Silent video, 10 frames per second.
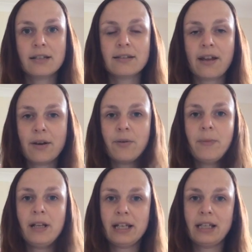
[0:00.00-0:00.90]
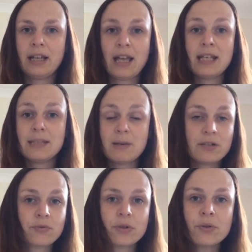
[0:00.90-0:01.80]
So we're looking at any
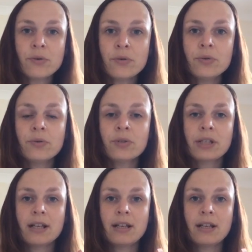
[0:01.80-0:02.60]
special tools,